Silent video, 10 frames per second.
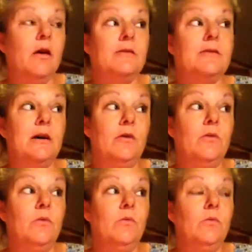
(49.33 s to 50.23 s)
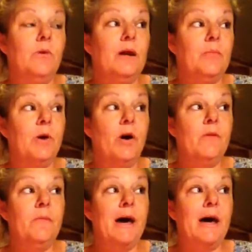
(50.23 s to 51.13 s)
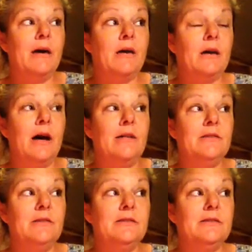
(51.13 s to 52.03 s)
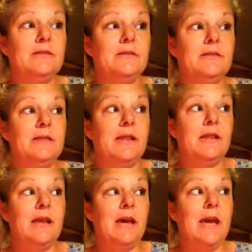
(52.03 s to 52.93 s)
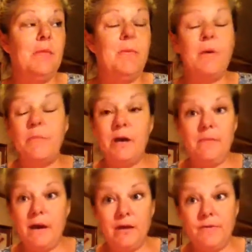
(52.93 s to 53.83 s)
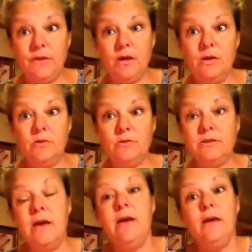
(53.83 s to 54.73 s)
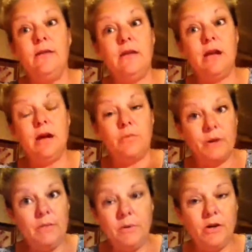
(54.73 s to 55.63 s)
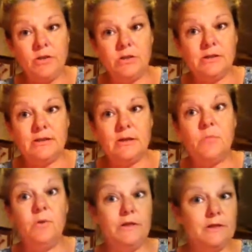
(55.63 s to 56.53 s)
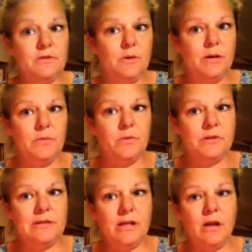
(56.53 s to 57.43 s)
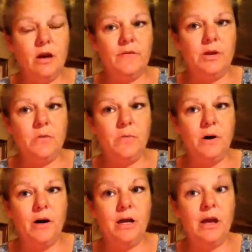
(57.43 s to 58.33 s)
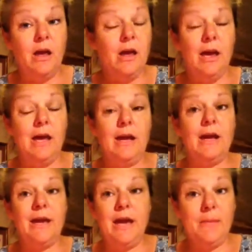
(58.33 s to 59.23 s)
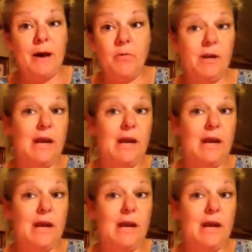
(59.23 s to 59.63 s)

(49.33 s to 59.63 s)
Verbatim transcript: So when I brought them back, I just they gave me my money back for those. Then I repurchased them with the 20% off coupon and I came out with